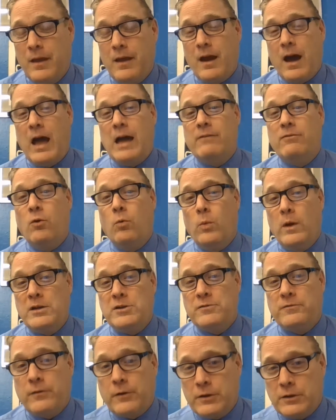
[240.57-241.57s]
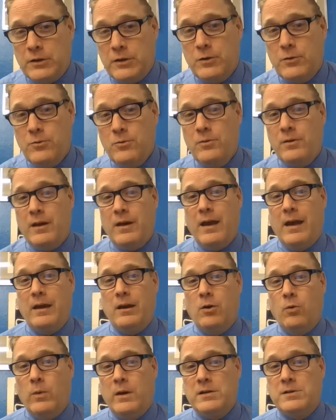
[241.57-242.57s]
I have a wish for you, and
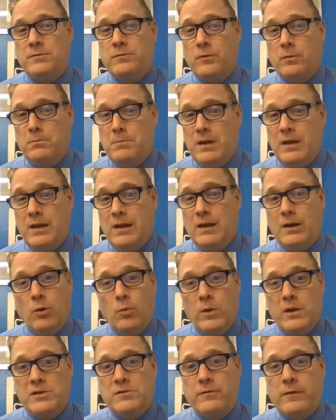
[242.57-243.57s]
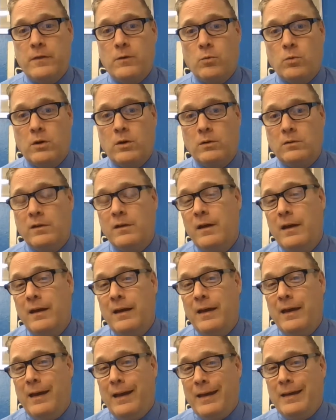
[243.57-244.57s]
a wish for me, and a wish for the world.
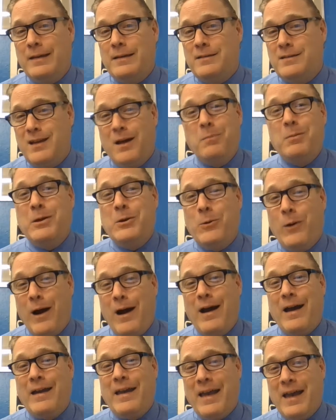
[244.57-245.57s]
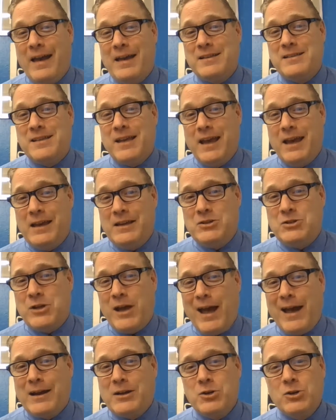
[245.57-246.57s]
And WISH
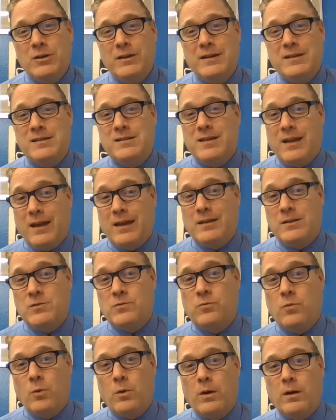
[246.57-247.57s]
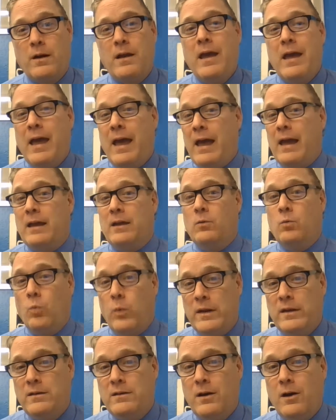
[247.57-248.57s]
actually stands for a
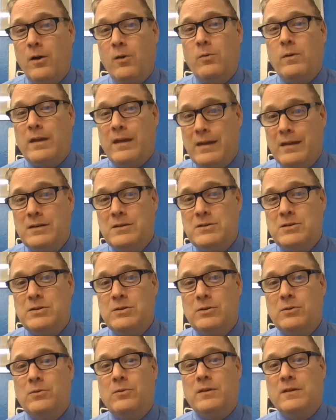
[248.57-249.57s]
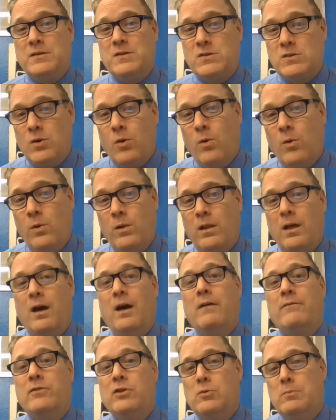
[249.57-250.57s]
window into the soul
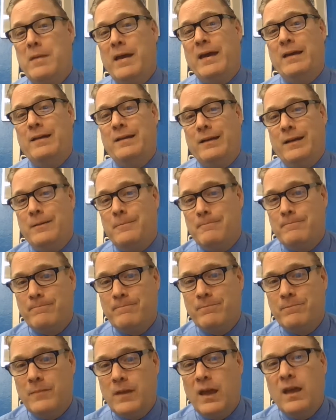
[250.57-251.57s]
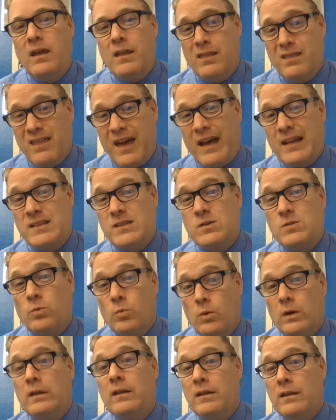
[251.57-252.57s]
of humanity. That's
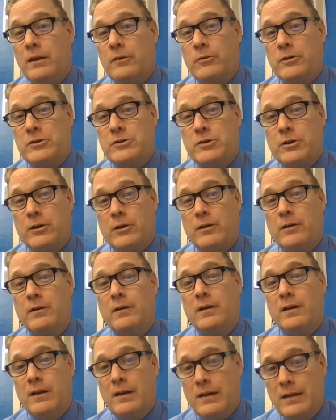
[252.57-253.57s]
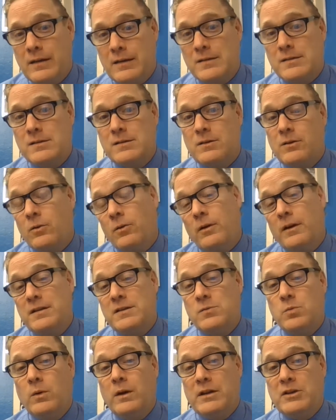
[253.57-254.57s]
what literature is, or
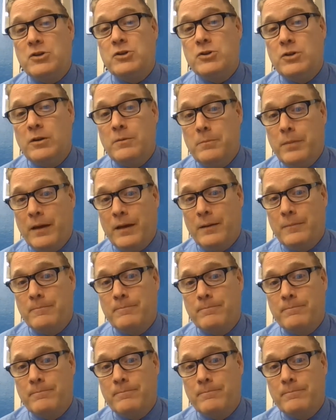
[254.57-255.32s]
it's what it should be.